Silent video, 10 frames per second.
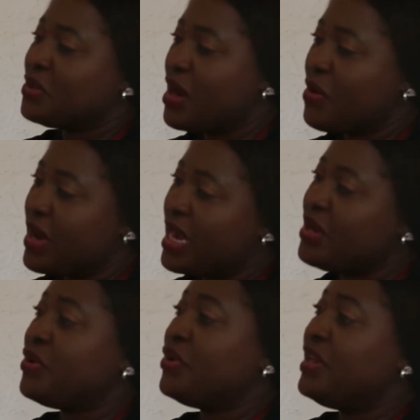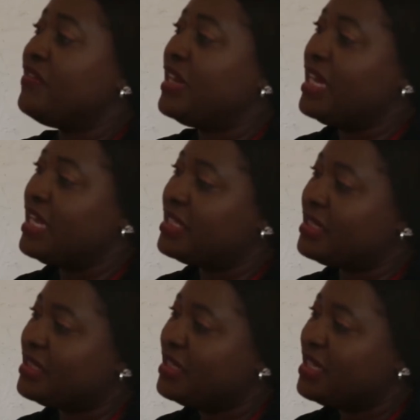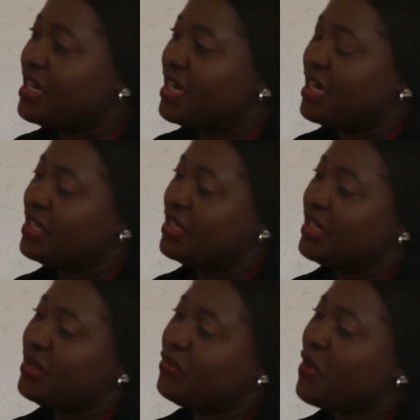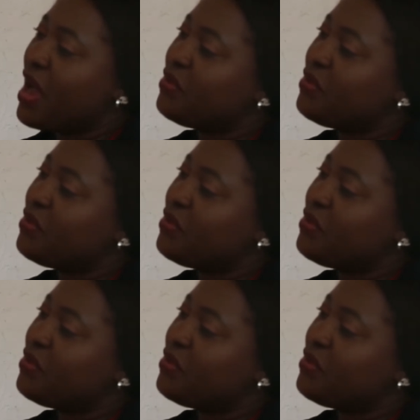Hawa, I know you live in Leeds. Why